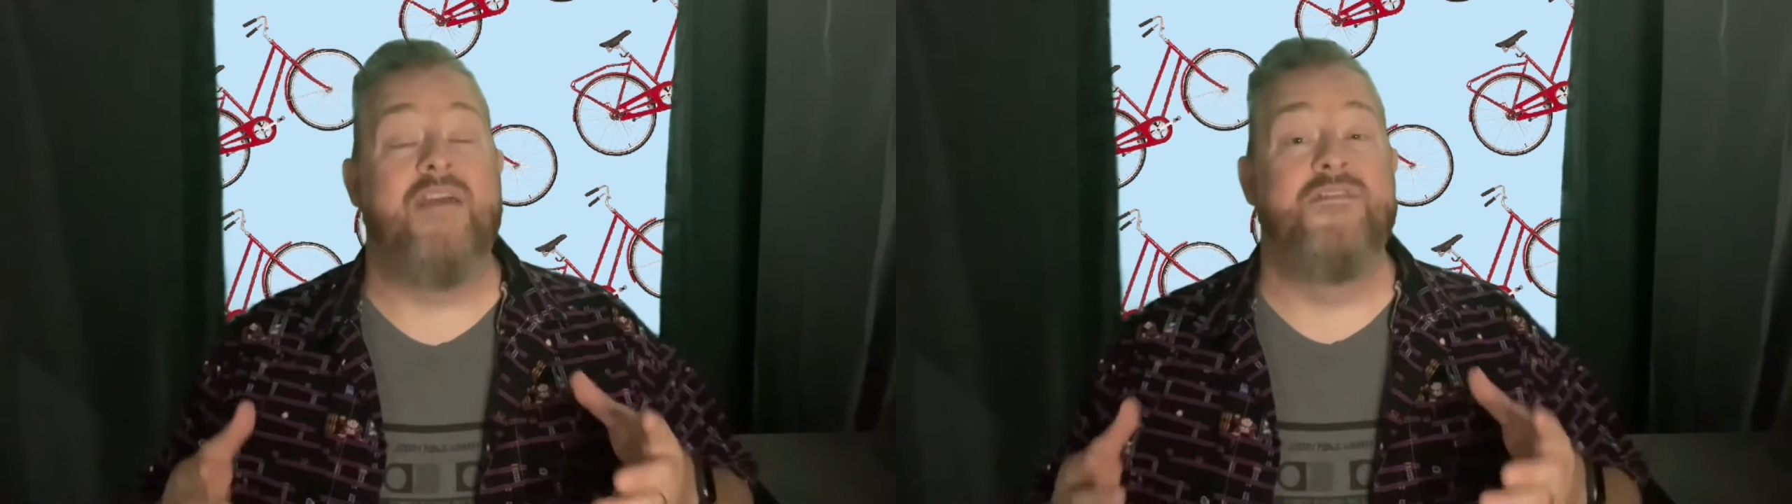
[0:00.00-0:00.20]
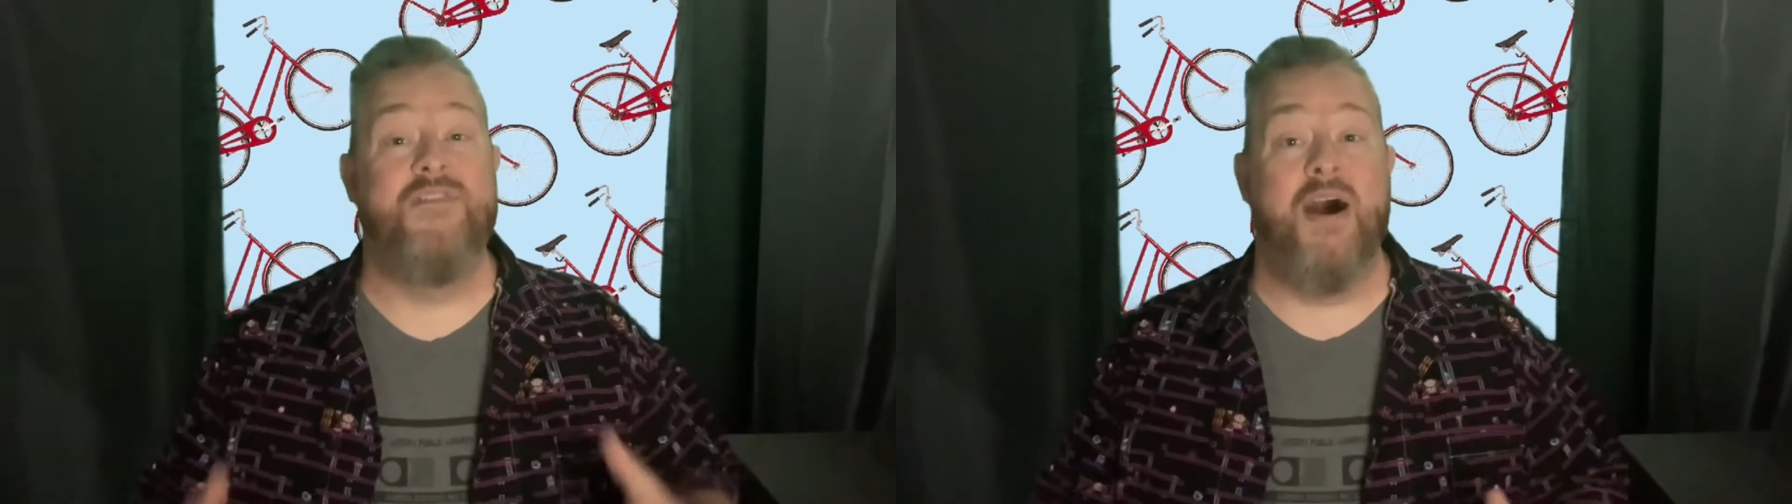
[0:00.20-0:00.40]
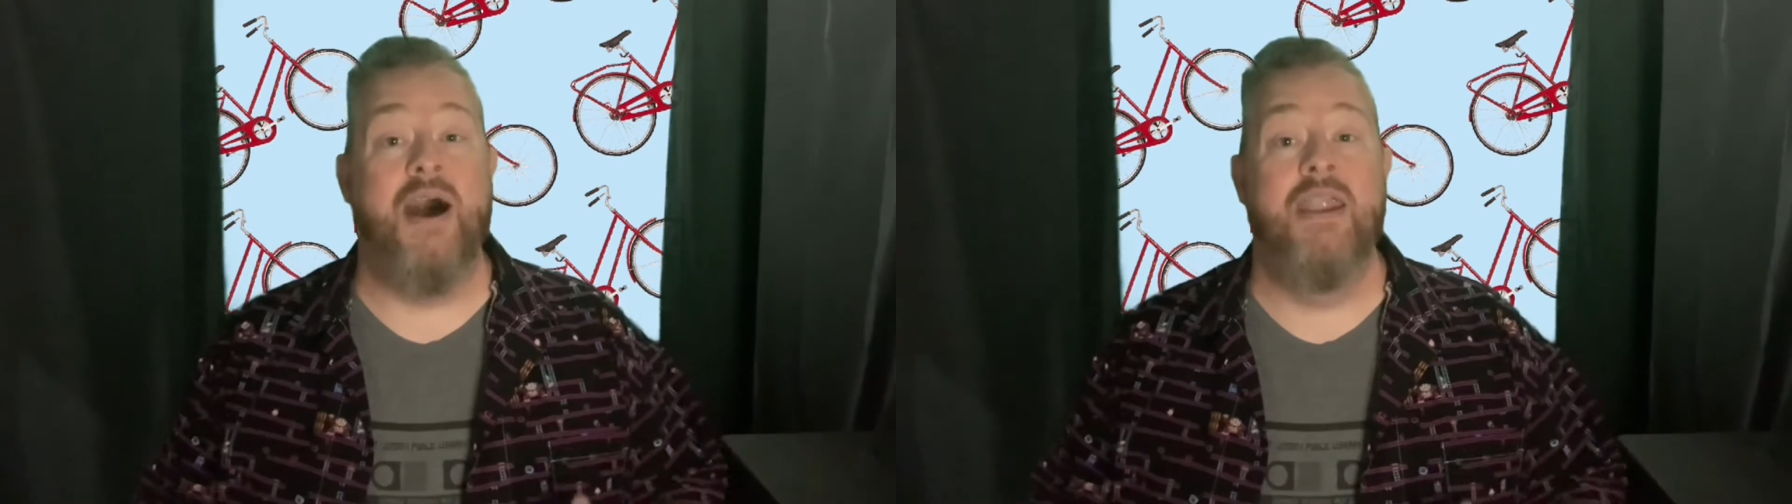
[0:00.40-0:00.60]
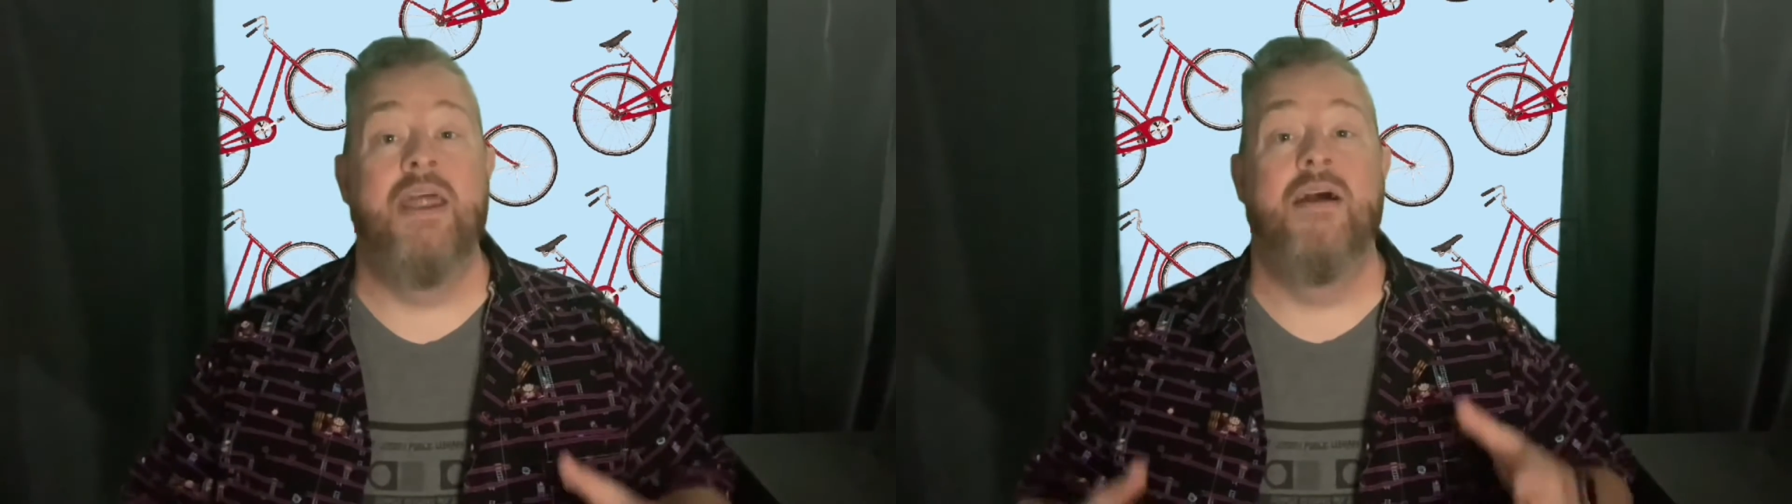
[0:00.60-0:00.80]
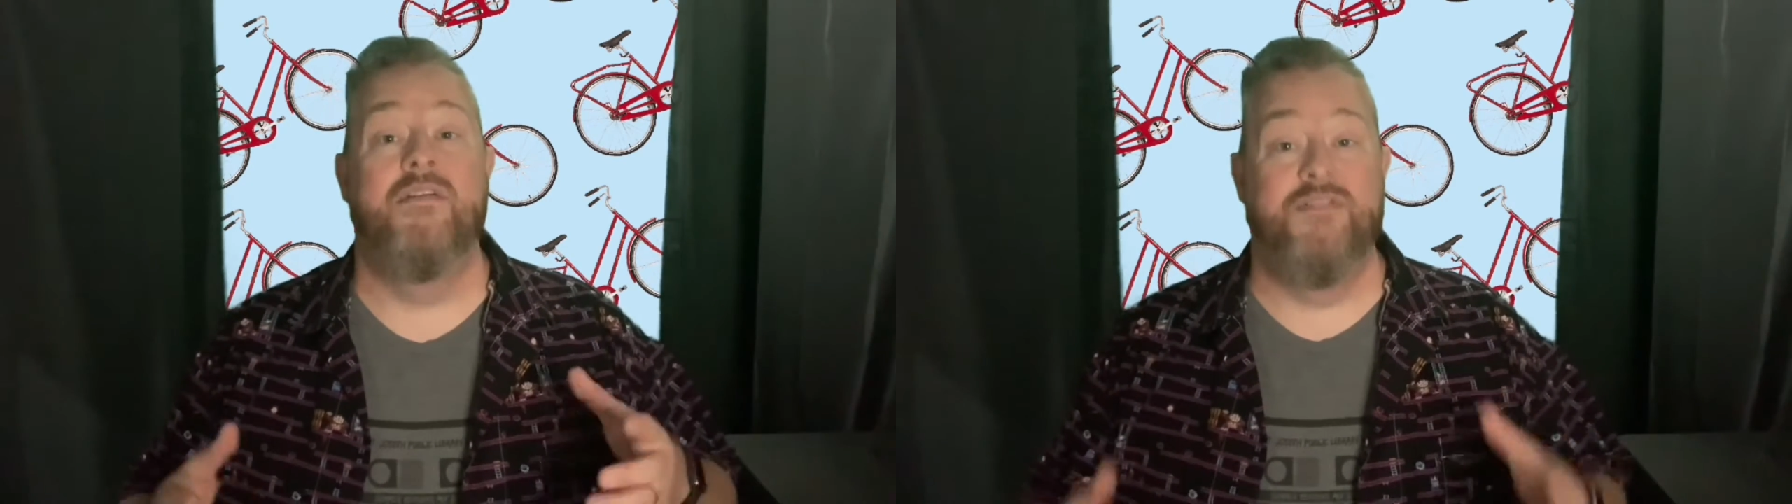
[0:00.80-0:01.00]
fun
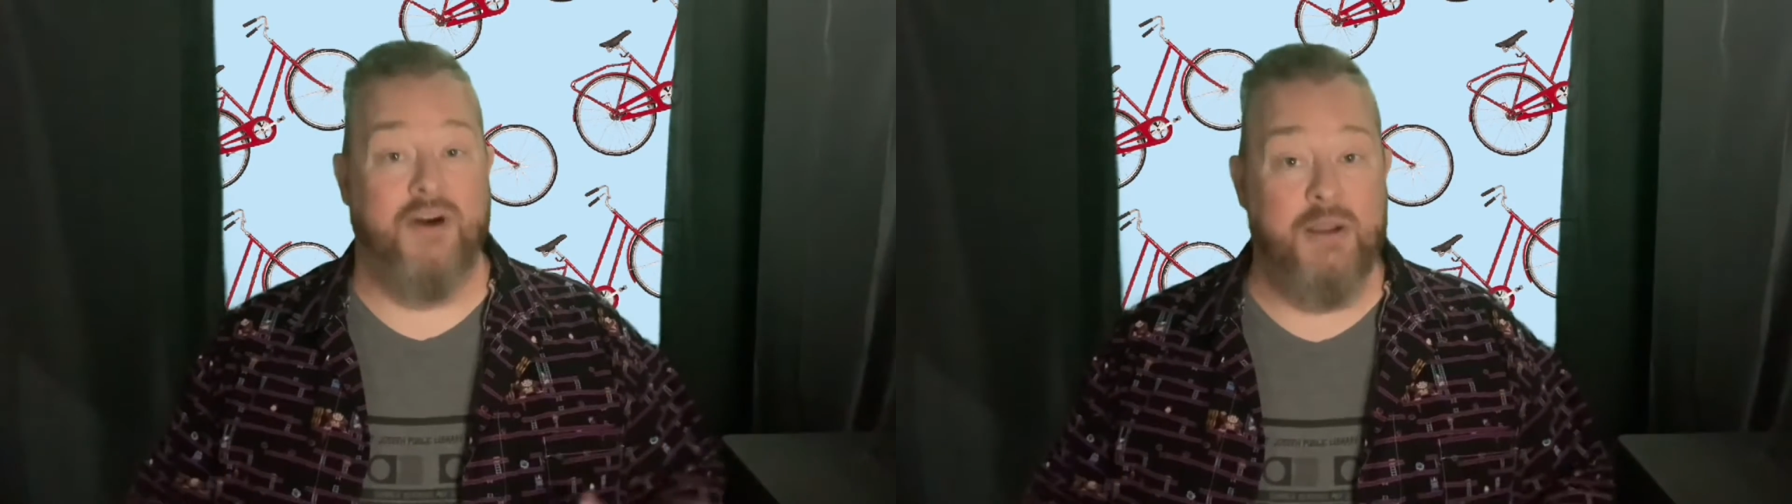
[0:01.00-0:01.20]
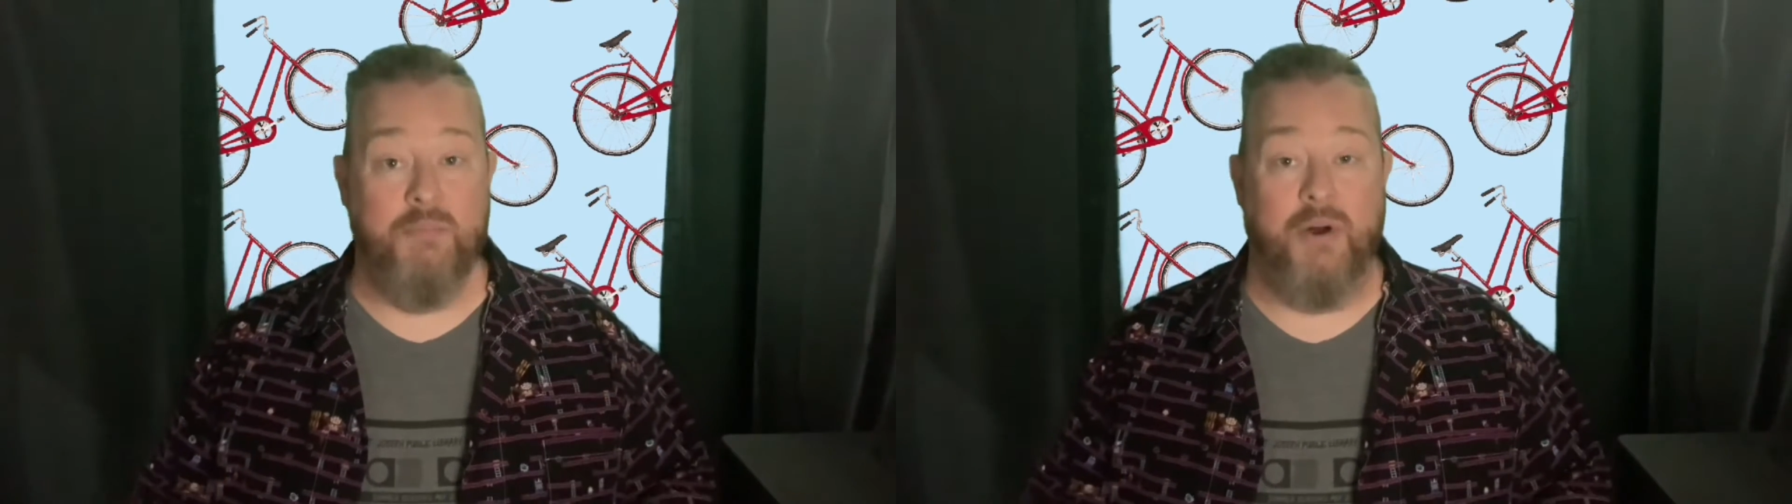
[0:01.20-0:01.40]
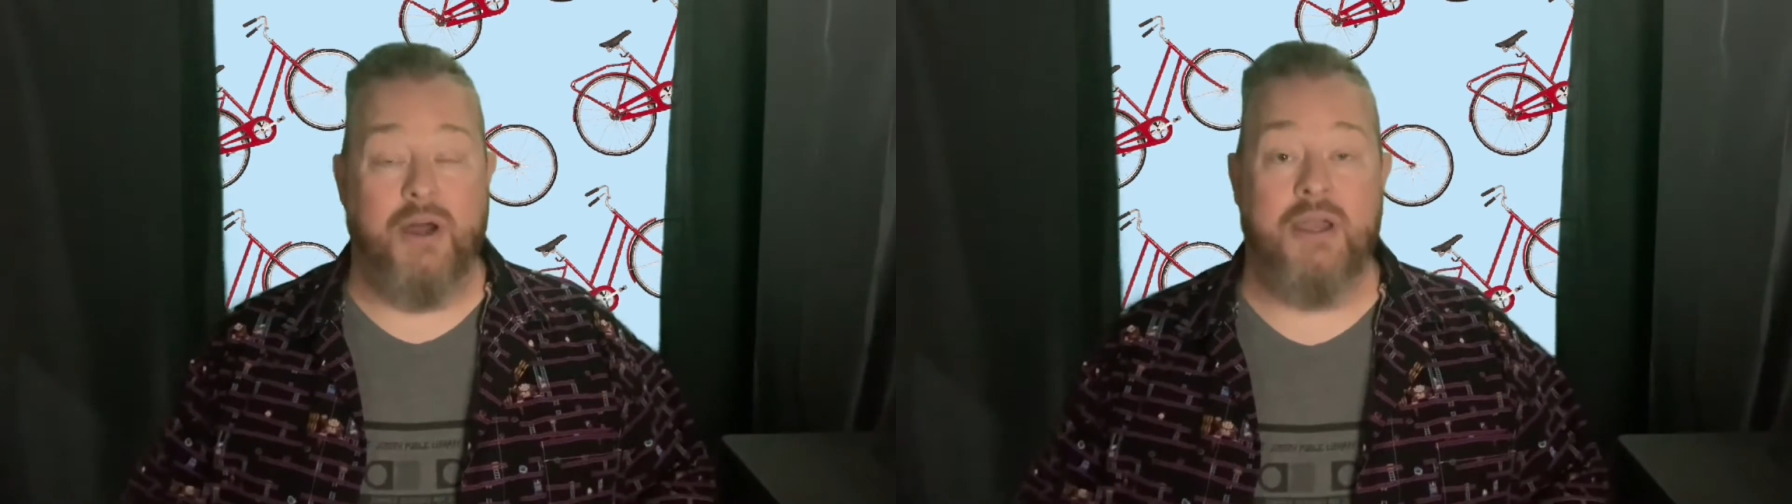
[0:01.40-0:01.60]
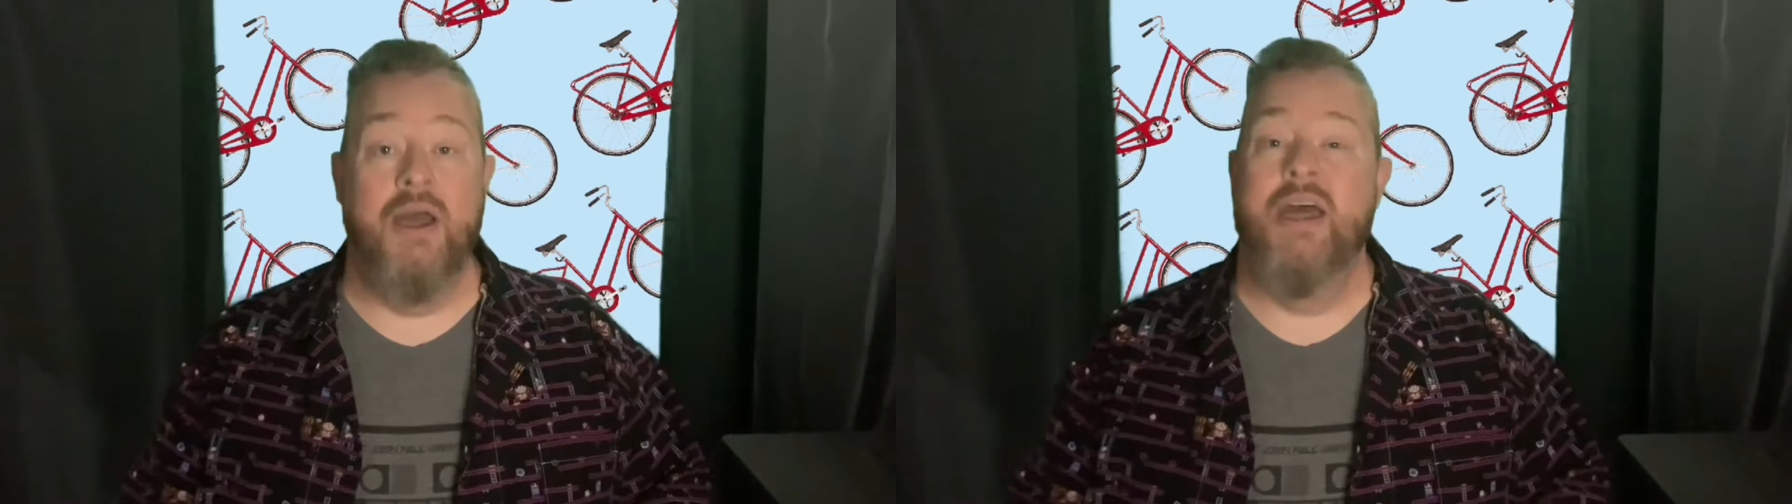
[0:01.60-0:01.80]
book,